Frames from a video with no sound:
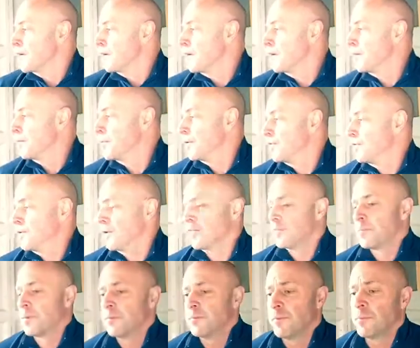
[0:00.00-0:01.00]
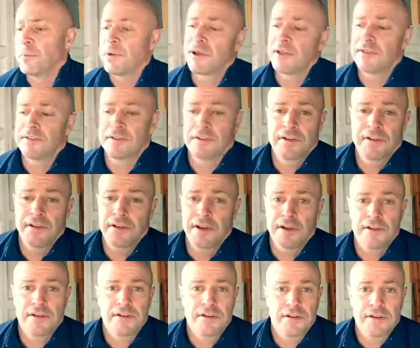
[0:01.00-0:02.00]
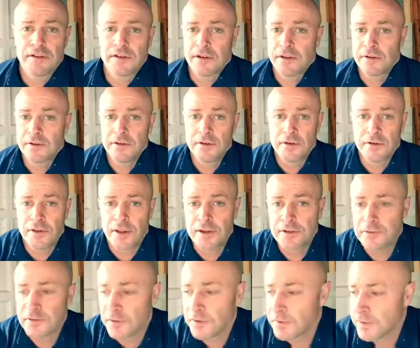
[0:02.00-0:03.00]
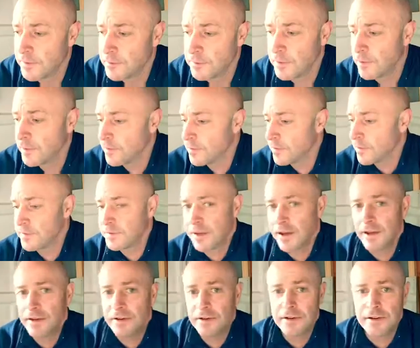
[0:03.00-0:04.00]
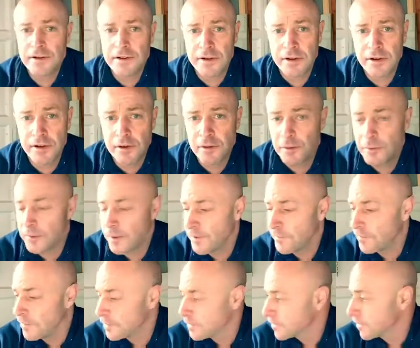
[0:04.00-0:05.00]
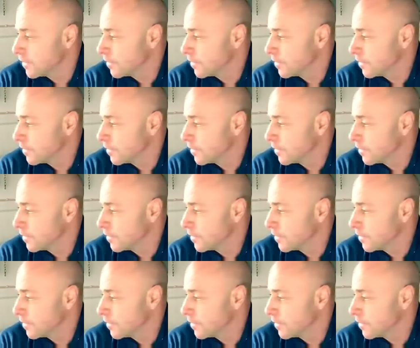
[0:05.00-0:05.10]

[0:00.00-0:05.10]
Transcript: But if you have bumper plates and you know you're not that strong, then put on a 10, you know, or whatever it's